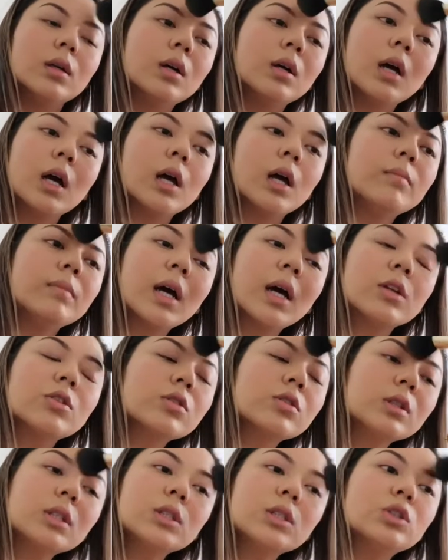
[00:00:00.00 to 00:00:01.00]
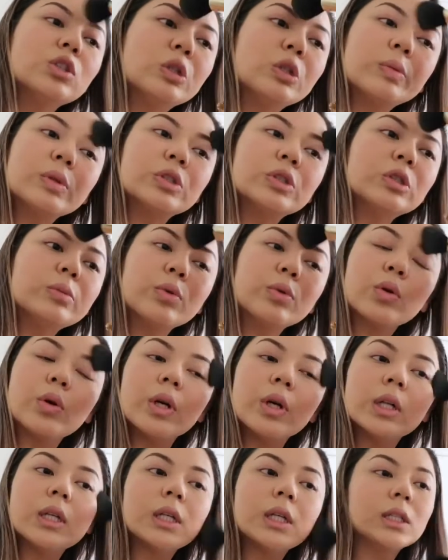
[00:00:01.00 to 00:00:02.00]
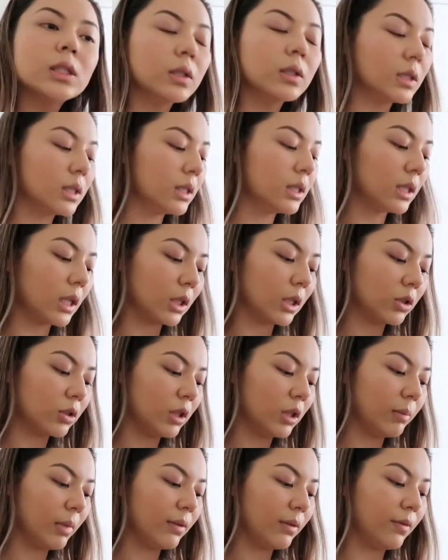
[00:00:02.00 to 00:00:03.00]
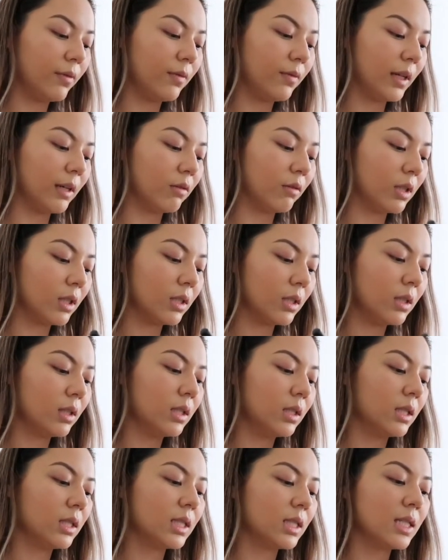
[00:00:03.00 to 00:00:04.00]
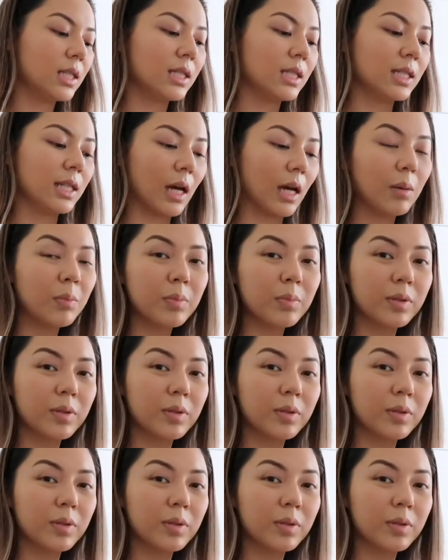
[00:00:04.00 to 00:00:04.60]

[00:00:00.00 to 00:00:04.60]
I'm naturally super oily, so this is actually my favorite step.